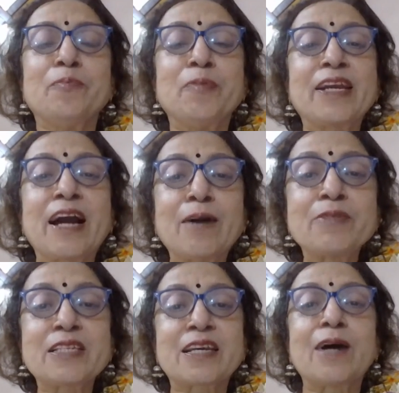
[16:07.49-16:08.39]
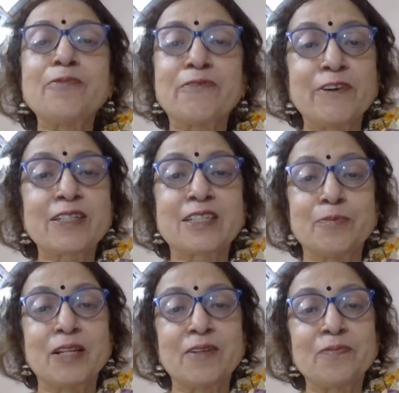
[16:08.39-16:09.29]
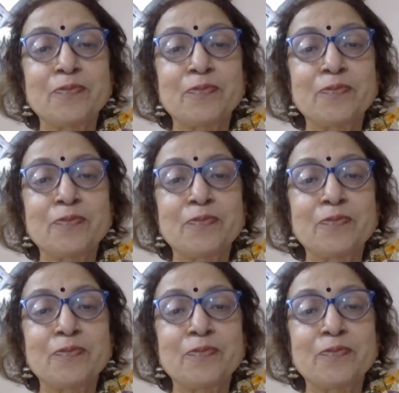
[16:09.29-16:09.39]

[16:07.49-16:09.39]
becomes comfortable.